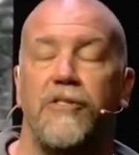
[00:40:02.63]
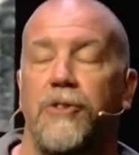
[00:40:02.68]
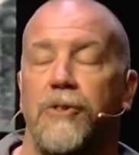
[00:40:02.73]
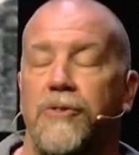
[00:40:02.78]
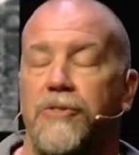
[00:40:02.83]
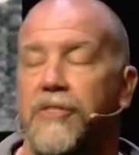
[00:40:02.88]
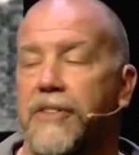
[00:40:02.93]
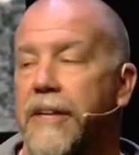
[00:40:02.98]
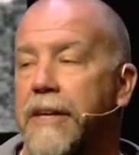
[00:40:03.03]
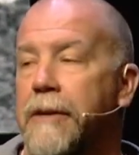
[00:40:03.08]
you
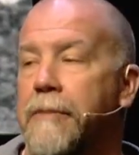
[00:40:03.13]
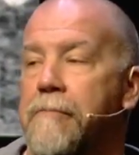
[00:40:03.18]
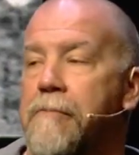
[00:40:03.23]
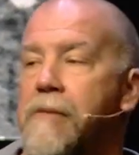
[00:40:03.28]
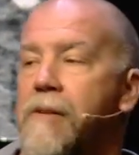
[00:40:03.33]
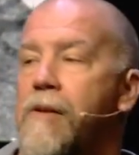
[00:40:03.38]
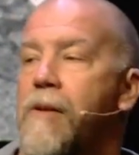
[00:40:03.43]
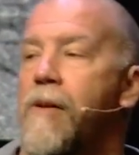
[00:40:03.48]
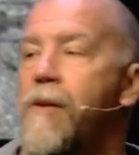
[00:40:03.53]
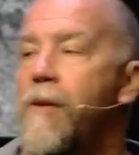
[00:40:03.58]
see.
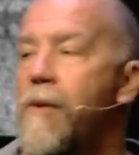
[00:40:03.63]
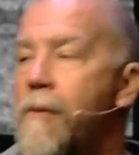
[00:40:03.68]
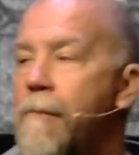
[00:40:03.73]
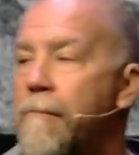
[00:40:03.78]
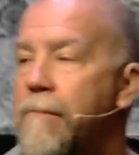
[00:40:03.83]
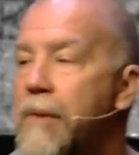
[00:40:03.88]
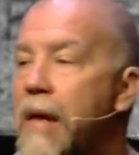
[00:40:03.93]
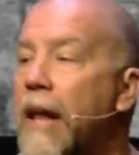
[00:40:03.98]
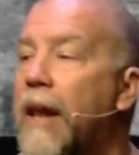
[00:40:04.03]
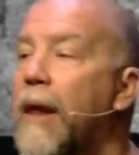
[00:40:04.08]

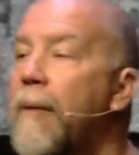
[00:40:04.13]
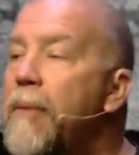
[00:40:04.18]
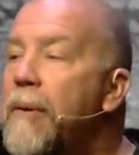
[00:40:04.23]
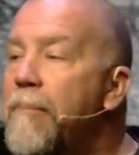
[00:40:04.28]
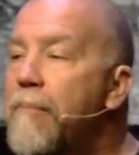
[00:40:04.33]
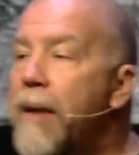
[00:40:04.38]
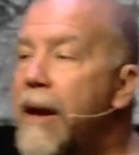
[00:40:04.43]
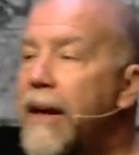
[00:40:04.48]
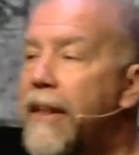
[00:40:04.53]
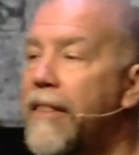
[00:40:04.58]
And let me
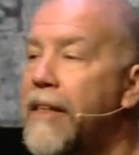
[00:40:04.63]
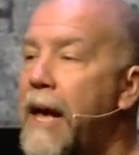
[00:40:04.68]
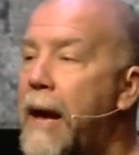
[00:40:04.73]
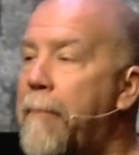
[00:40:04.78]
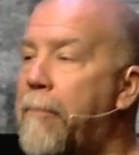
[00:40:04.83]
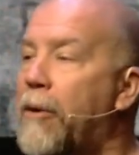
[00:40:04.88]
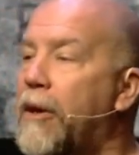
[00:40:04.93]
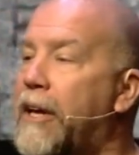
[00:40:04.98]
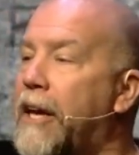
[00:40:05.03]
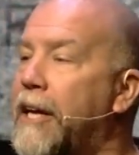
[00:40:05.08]
make the
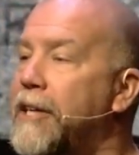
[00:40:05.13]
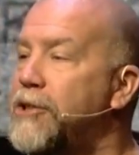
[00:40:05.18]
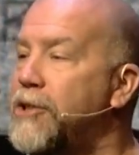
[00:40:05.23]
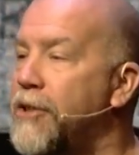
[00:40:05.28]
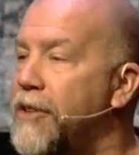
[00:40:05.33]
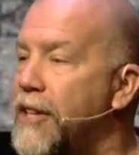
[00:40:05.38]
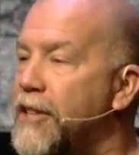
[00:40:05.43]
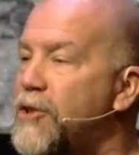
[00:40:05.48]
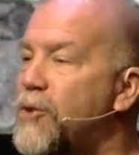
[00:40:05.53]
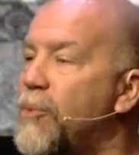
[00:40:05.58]

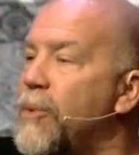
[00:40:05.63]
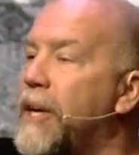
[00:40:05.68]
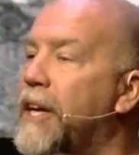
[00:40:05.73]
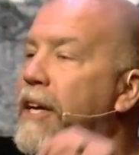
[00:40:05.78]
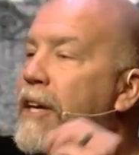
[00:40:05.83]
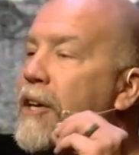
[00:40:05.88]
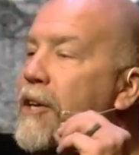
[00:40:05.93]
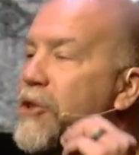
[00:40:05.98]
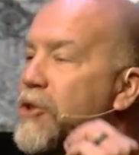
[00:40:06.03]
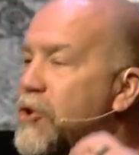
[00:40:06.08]
application this
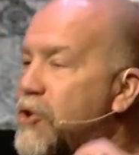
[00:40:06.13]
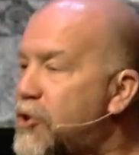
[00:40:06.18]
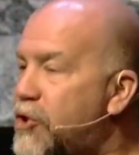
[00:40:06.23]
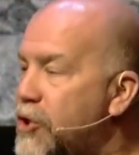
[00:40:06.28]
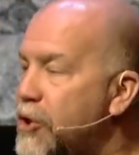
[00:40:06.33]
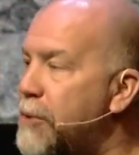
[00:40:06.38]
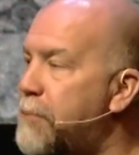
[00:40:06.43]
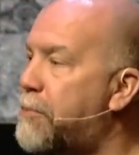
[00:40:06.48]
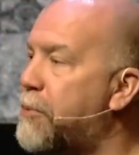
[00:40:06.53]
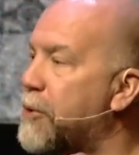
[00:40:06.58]
week
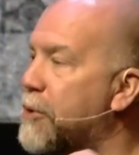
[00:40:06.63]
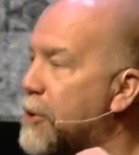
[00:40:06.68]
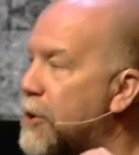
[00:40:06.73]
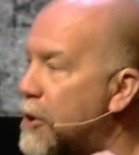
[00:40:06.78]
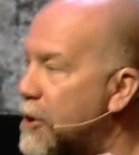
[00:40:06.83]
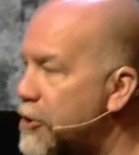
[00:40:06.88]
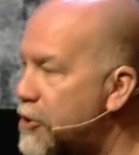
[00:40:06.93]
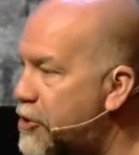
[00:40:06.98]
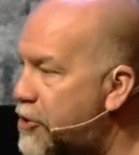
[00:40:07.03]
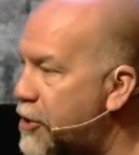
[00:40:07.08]
super,
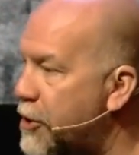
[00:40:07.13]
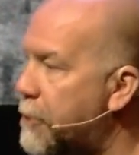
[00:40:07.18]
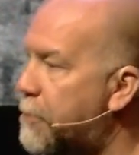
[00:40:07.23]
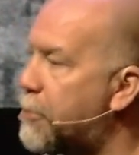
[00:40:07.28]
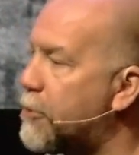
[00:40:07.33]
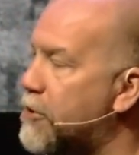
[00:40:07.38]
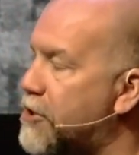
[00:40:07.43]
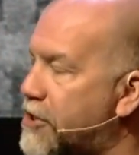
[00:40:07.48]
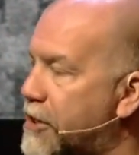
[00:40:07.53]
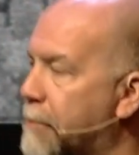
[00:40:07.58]

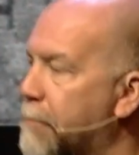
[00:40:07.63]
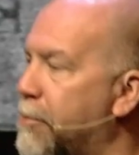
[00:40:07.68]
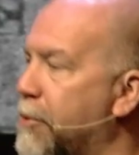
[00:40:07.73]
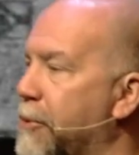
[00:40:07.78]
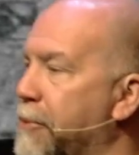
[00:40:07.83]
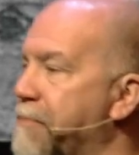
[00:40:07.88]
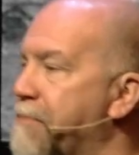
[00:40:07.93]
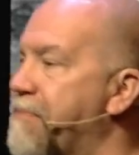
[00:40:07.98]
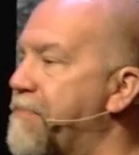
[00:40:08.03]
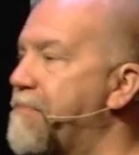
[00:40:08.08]
super simple.
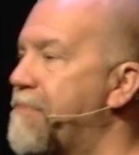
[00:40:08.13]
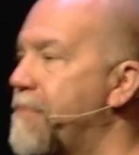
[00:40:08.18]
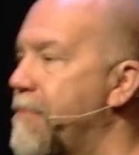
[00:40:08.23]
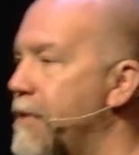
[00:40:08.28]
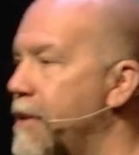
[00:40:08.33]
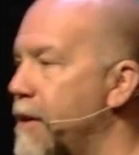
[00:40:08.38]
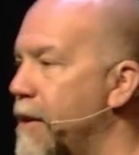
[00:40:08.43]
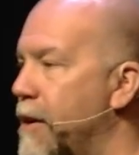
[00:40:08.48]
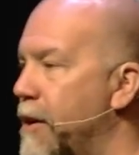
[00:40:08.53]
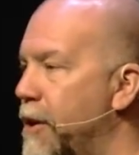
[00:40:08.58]

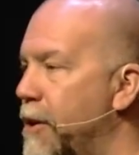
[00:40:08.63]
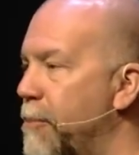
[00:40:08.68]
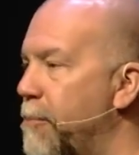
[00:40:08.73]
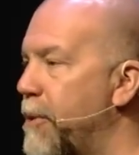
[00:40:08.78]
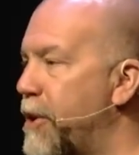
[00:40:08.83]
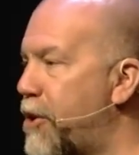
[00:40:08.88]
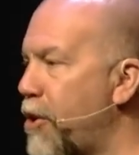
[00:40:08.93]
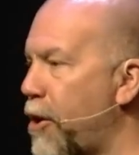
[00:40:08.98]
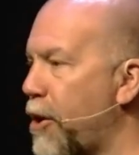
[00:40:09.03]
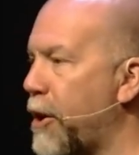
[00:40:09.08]

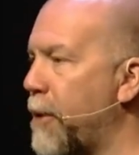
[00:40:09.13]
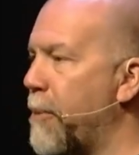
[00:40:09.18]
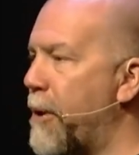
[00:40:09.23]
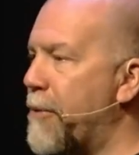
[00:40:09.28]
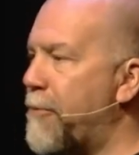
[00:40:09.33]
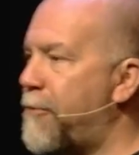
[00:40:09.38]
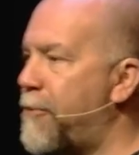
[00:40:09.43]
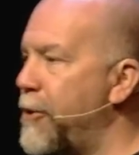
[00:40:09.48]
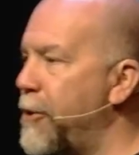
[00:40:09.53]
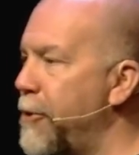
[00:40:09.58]
Been talking about
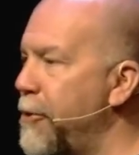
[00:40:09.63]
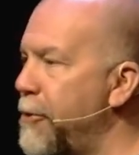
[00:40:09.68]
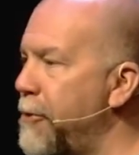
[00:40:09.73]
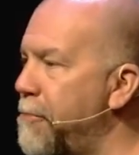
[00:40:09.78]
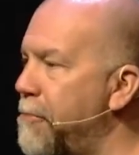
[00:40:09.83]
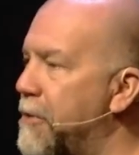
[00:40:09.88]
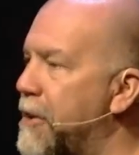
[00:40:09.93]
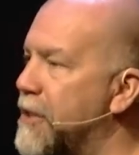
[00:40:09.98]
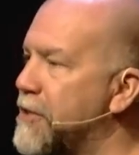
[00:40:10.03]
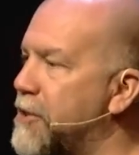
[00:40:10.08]
food,
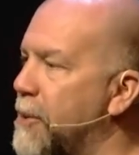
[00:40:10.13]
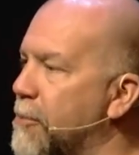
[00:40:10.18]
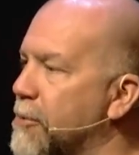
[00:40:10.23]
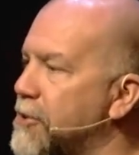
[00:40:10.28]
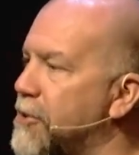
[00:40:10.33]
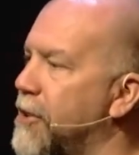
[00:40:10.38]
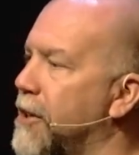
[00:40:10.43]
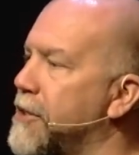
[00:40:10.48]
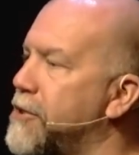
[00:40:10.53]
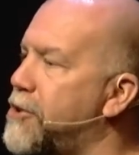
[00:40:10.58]
it's
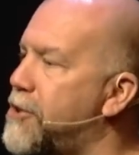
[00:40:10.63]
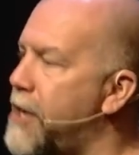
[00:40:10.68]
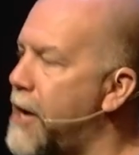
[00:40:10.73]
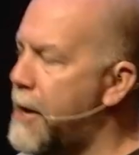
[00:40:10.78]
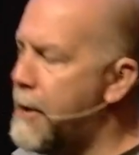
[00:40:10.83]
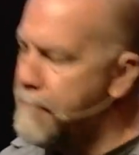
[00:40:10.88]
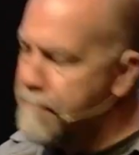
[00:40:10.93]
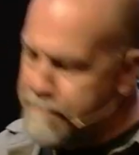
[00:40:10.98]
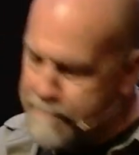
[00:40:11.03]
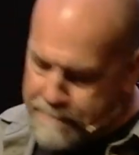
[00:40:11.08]
almost
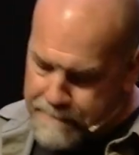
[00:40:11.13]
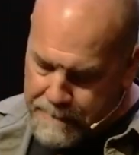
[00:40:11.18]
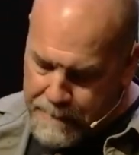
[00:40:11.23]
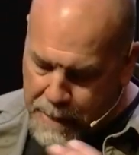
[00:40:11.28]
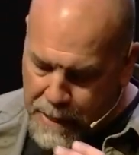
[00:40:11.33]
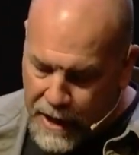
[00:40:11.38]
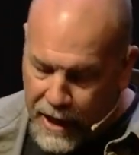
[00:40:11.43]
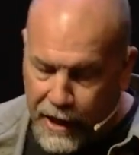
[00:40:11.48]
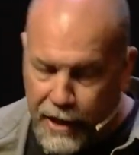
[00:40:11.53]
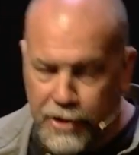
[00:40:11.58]
lunchtime.
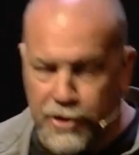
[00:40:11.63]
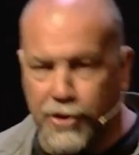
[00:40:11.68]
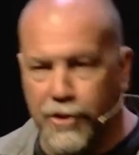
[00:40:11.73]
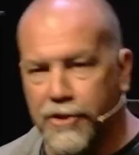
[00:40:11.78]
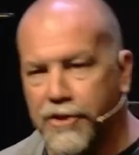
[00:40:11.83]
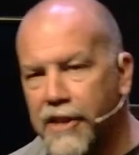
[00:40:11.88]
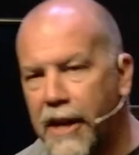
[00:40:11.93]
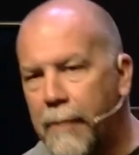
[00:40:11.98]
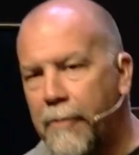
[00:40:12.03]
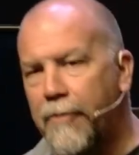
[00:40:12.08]
Here's your
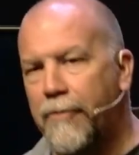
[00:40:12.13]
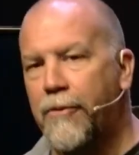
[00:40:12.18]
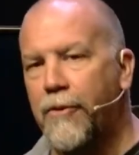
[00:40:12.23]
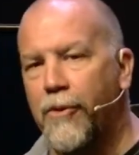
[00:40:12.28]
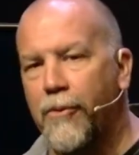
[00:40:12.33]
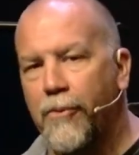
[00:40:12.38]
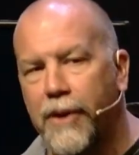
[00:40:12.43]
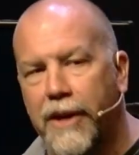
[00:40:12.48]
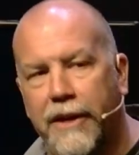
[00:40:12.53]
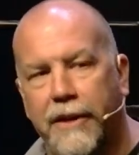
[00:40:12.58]
assignment for
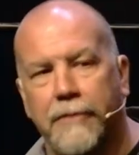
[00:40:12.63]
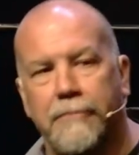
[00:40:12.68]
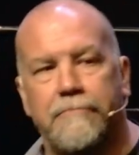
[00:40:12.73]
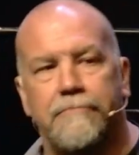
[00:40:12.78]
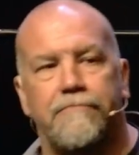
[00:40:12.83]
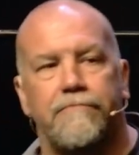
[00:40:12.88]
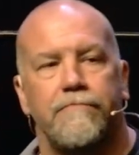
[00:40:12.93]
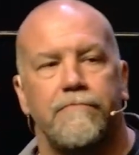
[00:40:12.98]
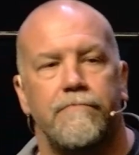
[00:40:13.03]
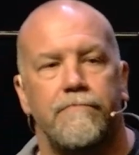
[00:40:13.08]
the week
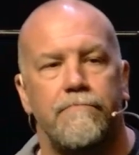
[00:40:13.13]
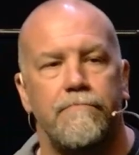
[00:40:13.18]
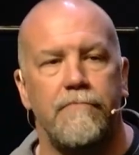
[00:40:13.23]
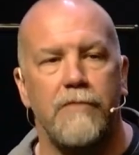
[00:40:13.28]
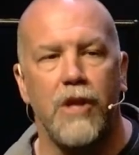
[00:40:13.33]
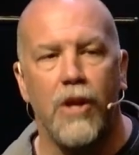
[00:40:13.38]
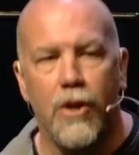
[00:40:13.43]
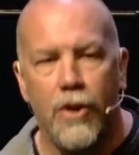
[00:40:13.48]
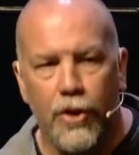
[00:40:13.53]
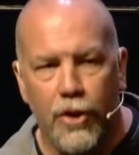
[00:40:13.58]

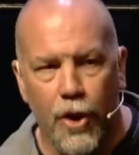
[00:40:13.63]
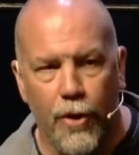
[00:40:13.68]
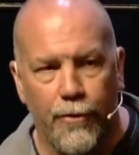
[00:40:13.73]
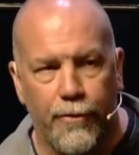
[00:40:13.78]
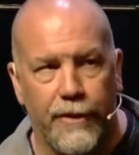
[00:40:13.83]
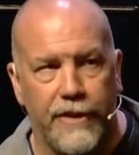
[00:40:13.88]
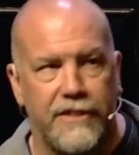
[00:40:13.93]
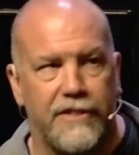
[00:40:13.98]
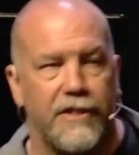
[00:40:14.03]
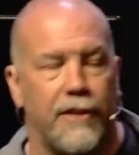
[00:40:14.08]
go
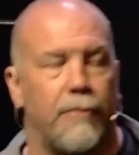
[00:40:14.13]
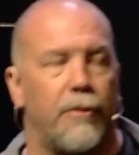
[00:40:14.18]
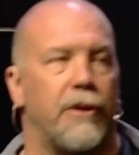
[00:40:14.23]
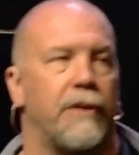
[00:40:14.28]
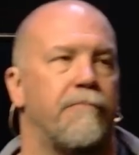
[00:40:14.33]
feed someone.